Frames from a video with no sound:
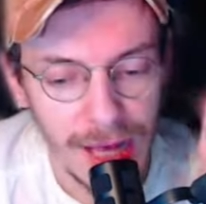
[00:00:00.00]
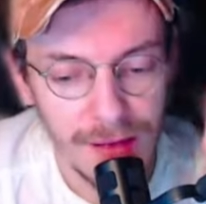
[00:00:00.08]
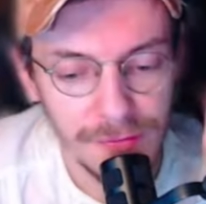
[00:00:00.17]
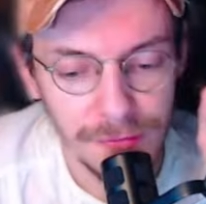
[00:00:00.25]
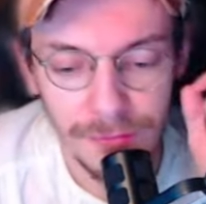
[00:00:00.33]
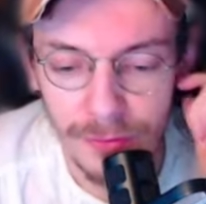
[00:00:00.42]
I
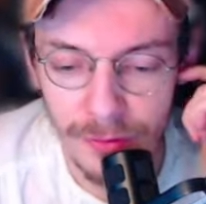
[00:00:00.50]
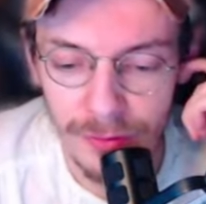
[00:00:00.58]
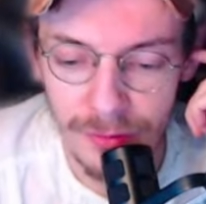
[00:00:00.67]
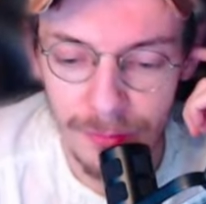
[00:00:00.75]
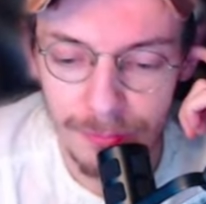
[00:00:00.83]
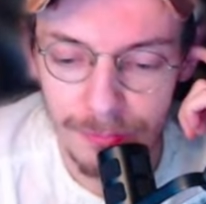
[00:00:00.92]
have, for
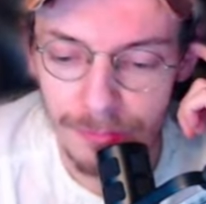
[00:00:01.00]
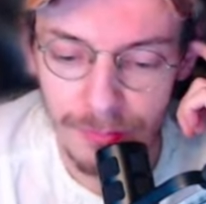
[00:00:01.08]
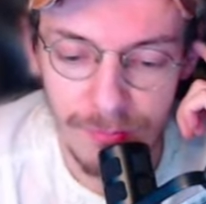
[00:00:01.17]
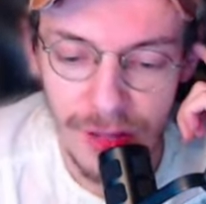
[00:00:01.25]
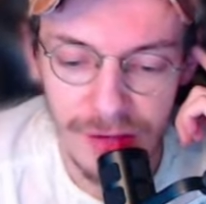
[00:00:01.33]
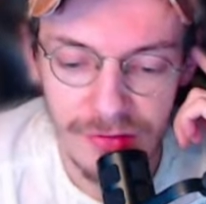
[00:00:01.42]
the
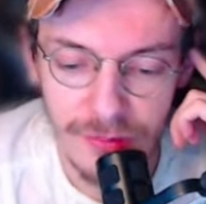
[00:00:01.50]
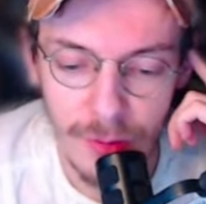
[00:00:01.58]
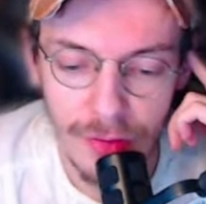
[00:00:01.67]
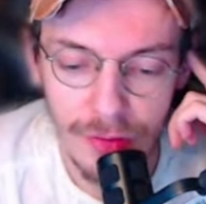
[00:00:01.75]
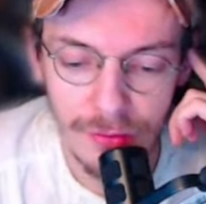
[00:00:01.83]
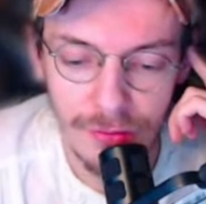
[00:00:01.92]
past
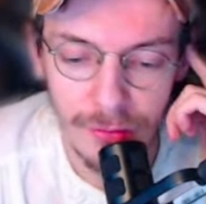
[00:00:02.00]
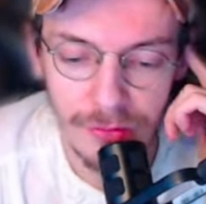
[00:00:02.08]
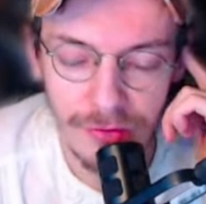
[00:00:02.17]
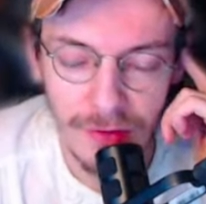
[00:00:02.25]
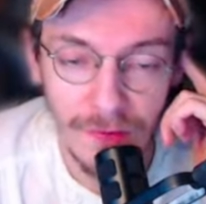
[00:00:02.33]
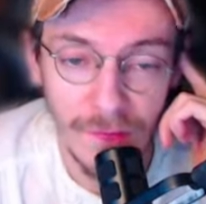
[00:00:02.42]
month or so,
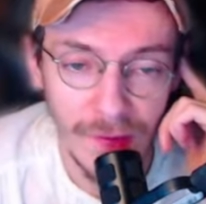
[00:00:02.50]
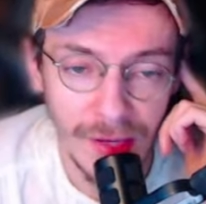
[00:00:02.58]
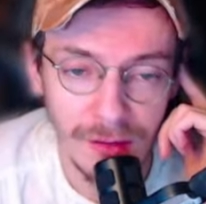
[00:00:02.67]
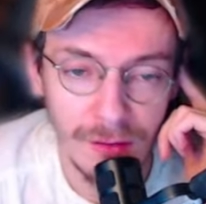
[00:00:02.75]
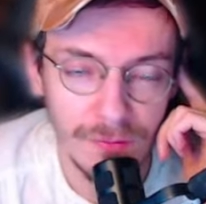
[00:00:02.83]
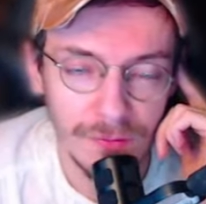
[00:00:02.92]
said that
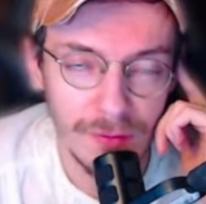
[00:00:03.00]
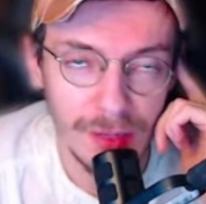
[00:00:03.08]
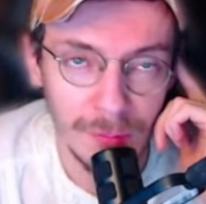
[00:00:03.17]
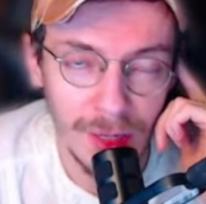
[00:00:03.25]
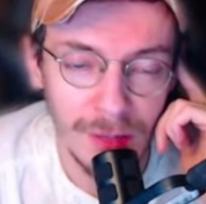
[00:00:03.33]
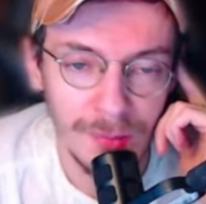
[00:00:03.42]
9 elf,
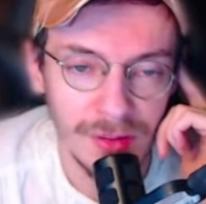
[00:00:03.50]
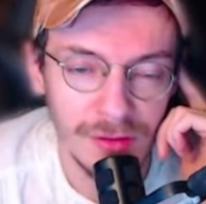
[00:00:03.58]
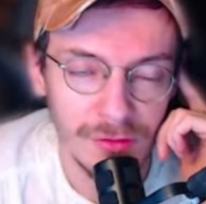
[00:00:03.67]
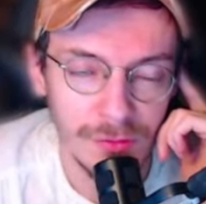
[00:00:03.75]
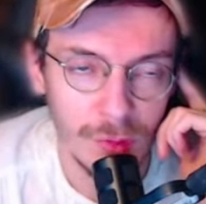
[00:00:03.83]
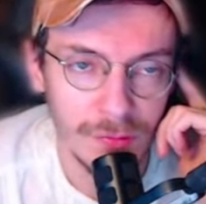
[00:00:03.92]
in my
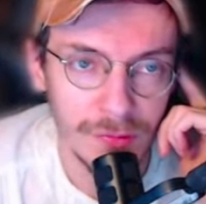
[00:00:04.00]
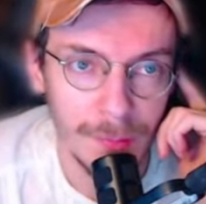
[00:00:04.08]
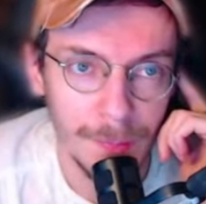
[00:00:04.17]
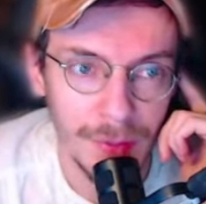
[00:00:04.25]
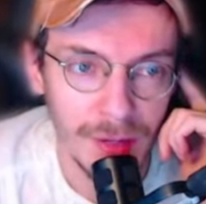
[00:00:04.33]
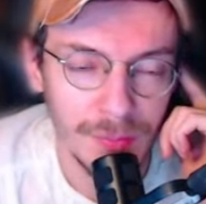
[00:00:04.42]
opinion, is one of
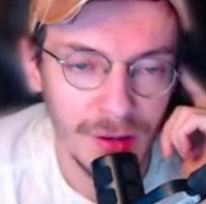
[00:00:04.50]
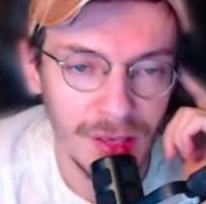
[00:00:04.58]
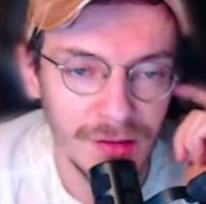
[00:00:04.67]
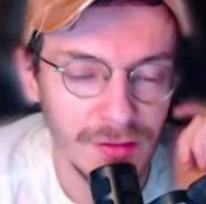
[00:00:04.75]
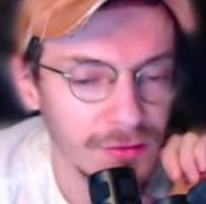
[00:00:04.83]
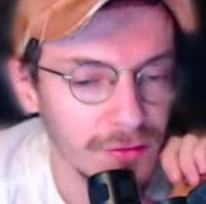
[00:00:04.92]
the better
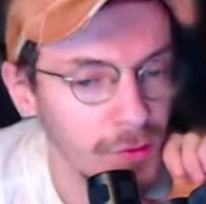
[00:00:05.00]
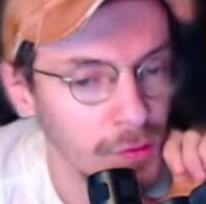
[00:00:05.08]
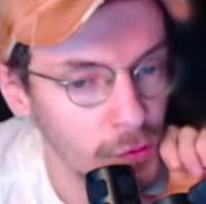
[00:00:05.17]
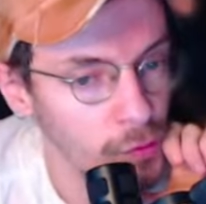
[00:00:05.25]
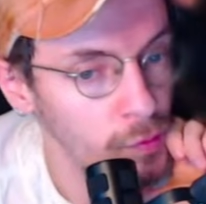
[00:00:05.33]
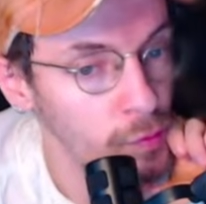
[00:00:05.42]
plays you
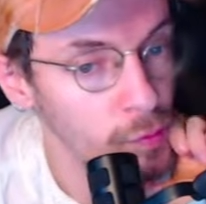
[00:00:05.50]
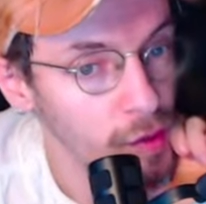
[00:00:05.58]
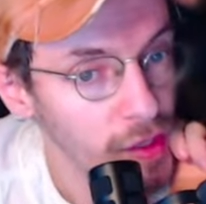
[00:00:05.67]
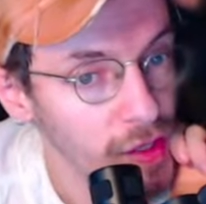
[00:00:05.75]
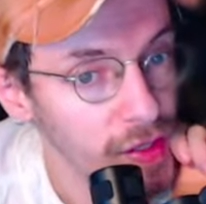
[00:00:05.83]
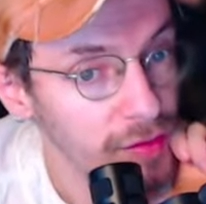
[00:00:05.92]
can do
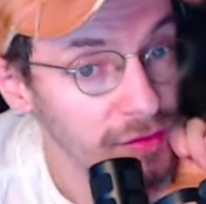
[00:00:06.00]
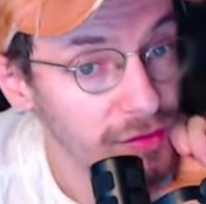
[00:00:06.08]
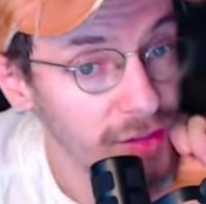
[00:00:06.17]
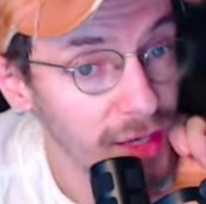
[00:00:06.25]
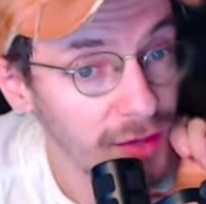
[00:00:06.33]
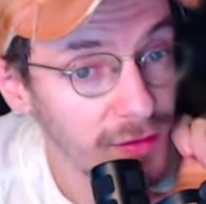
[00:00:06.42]

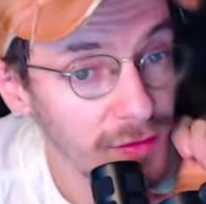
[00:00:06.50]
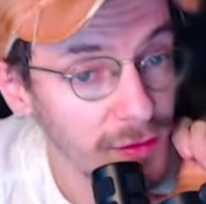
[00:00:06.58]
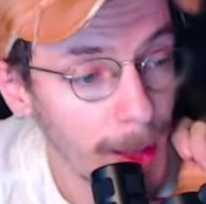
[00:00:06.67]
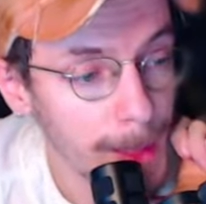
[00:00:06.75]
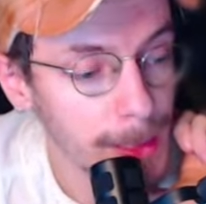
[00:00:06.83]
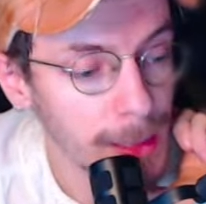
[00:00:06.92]
these
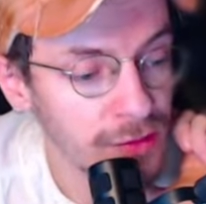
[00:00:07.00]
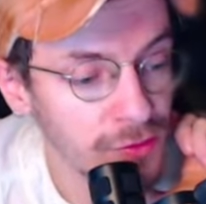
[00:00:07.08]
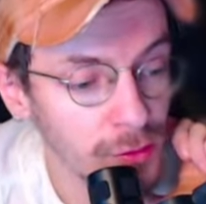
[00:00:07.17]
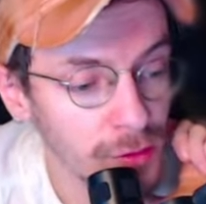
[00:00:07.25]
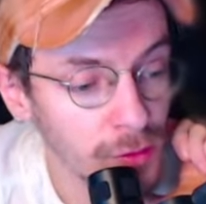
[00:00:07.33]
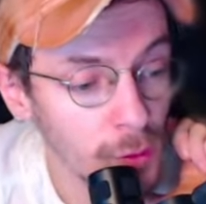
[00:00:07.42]
days. It's
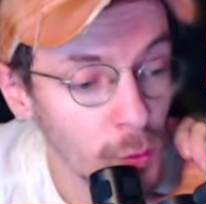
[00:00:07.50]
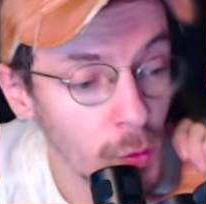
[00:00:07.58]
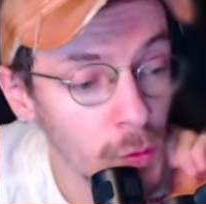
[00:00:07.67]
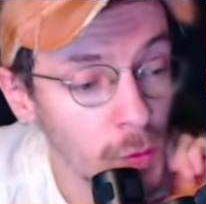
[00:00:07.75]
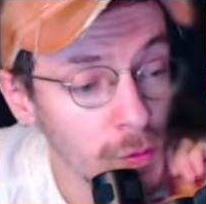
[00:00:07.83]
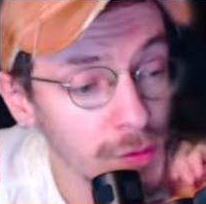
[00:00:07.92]
good on low
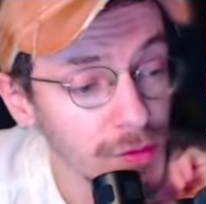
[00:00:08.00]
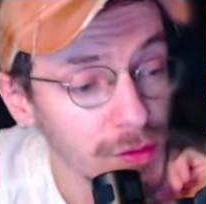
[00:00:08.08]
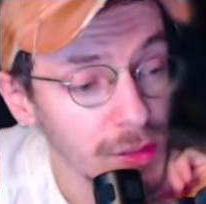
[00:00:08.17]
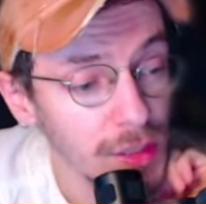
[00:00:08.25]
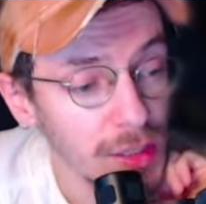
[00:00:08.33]
gold.